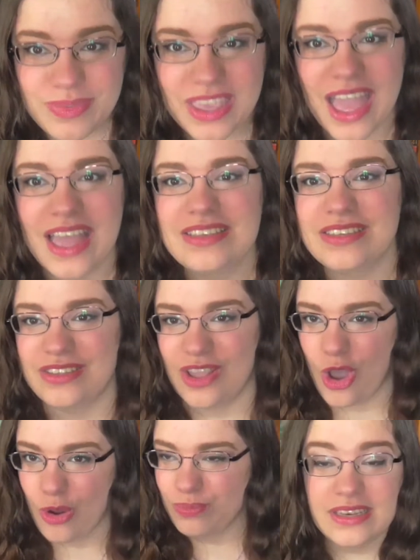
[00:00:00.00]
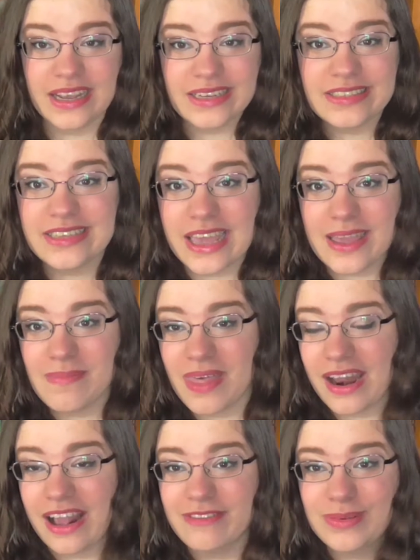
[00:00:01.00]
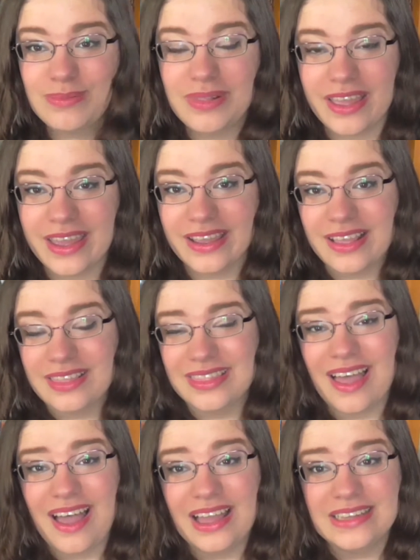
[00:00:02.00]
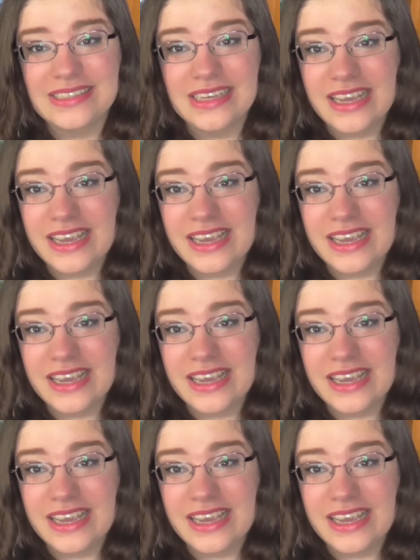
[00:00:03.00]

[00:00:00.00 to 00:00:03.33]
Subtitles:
Yes? Nope. The next game that I've been playing a lot